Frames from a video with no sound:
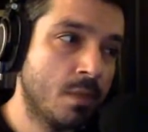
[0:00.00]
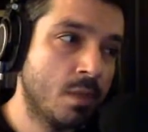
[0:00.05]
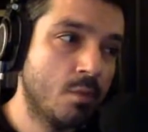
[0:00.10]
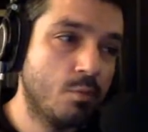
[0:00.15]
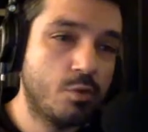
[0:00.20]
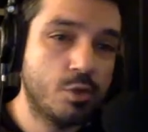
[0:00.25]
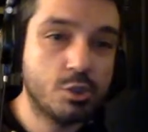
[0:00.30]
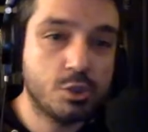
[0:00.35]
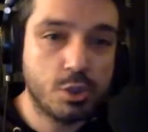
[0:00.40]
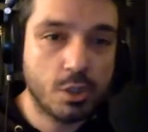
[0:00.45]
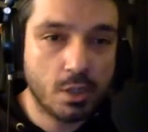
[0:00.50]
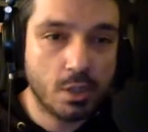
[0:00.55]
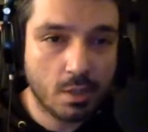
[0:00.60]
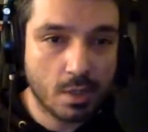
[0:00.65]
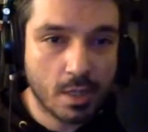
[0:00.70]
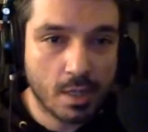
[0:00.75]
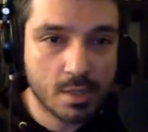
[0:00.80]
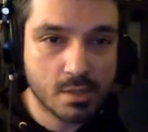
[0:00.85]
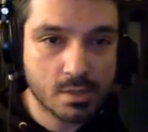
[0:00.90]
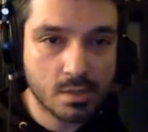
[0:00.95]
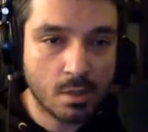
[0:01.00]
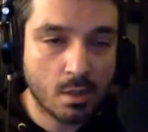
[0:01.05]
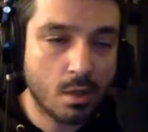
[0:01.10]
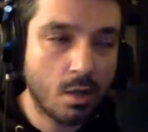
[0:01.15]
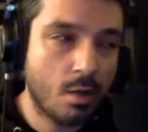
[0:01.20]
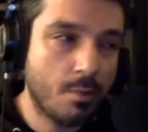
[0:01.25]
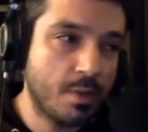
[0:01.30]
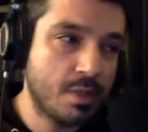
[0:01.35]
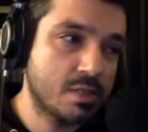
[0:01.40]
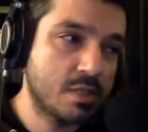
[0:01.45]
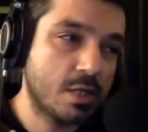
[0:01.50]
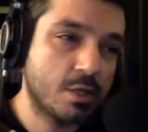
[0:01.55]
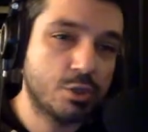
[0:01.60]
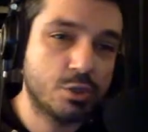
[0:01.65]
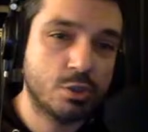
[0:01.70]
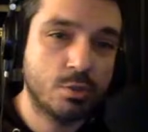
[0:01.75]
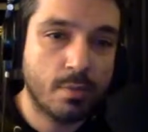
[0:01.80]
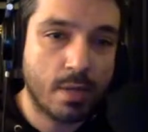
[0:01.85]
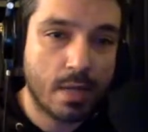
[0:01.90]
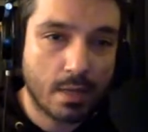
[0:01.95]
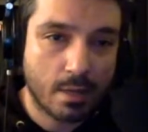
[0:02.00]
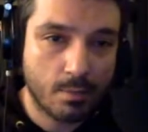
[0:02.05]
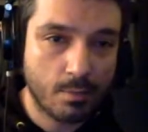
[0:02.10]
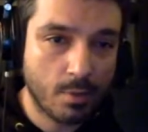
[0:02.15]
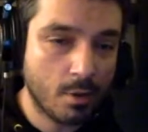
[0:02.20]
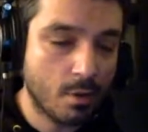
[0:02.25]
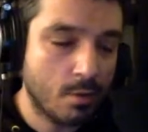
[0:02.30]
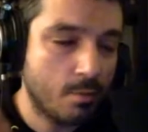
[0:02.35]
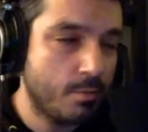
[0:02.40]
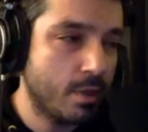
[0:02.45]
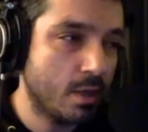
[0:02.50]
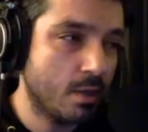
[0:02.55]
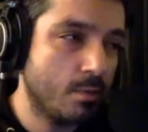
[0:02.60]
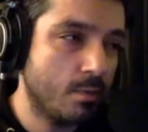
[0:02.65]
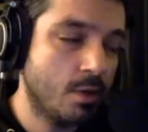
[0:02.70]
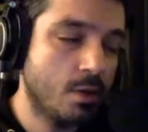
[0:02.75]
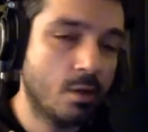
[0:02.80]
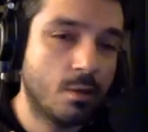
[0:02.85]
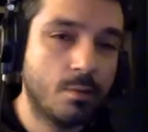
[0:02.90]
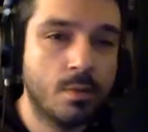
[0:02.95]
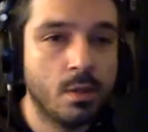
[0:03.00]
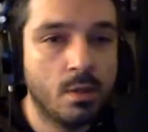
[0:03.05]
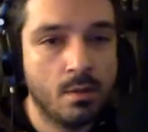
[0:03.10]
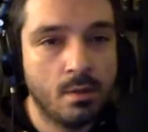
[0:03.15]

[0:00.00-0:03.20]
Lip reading: Appreciate you guys in the comment section backing me up, bigging me up.